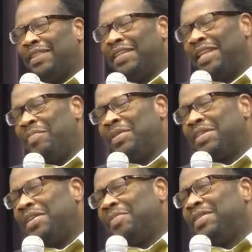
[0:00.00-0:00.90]
I think that
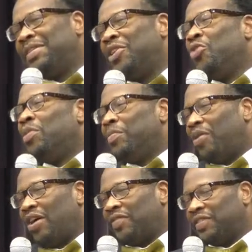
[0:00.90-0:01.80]
becomes the human
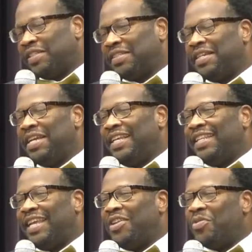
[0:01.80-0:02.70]
part of us,
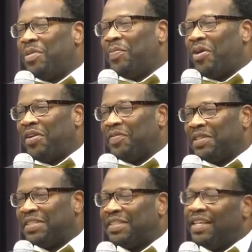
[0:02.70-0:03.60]
that human part of
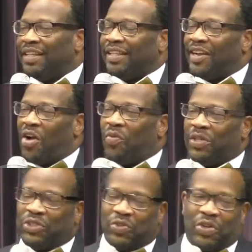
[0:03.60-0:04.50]
us that
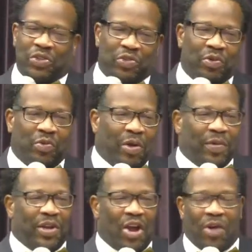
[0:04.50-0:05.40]
always struggles with where
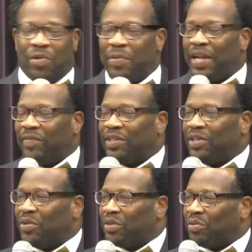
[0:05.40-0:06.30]
we are, what we have to
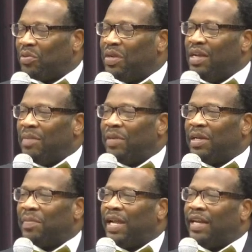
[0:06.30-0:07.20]
go through.
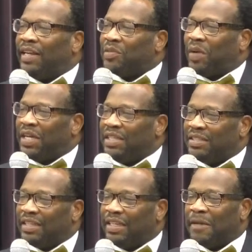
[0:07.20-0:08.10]
But I'm glad that's why he
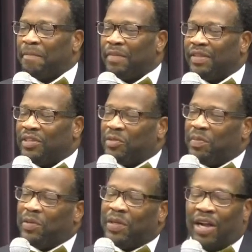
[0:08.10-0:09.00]
said the
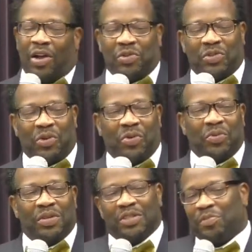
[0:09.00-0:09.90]
spirit
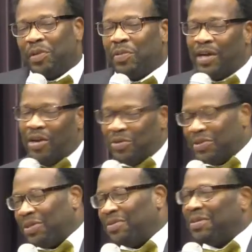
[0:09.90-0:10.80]
also, spirit
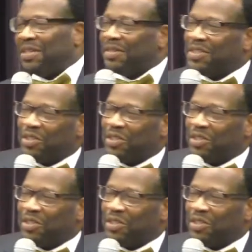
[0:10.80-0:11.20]
also.